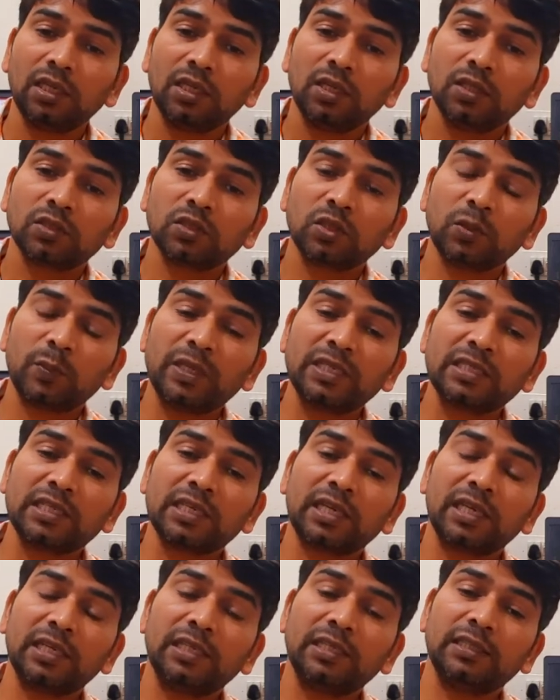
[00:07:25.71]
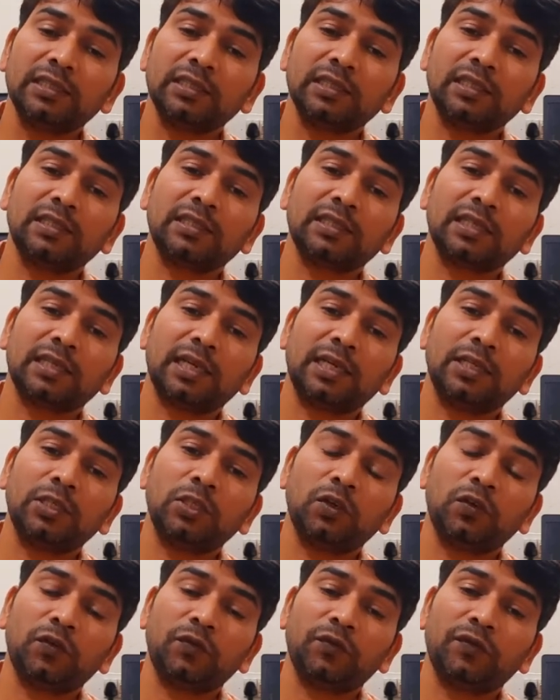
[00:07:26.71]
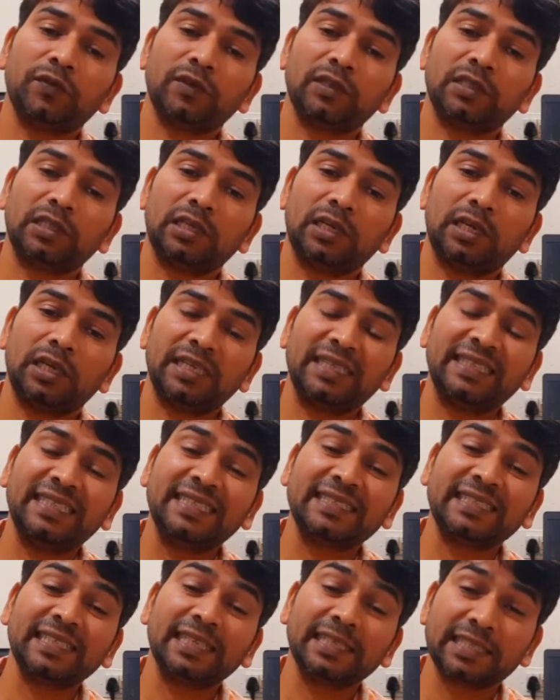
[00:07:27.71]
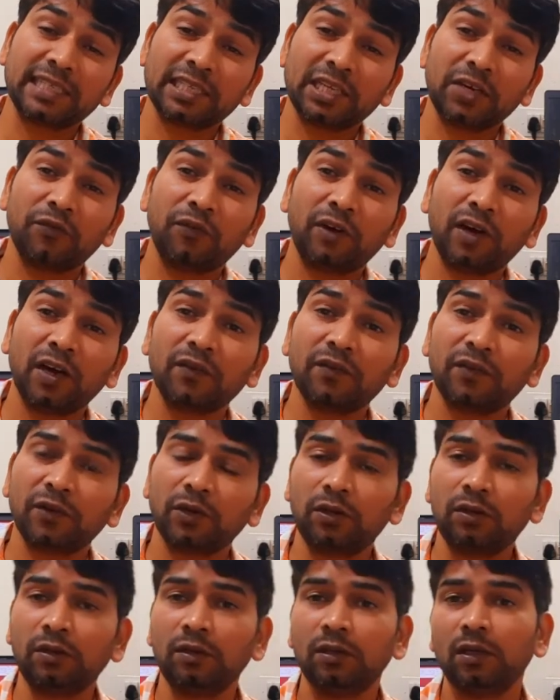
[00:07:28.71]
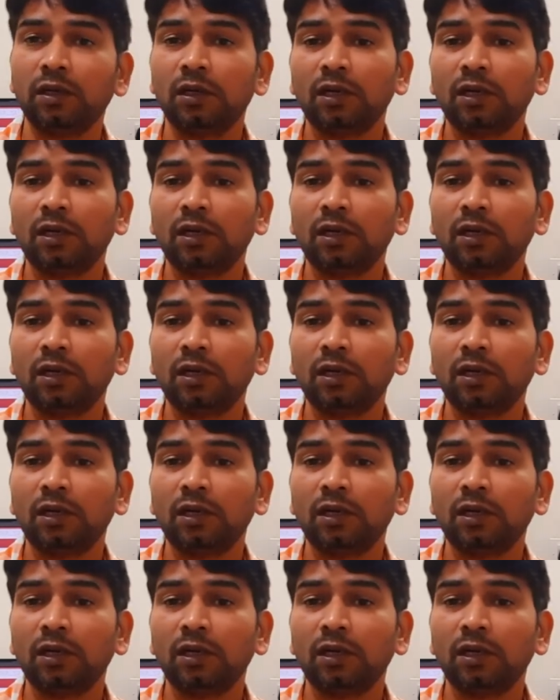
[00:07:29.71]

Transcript: So basically it's a kind of initiating a workflow.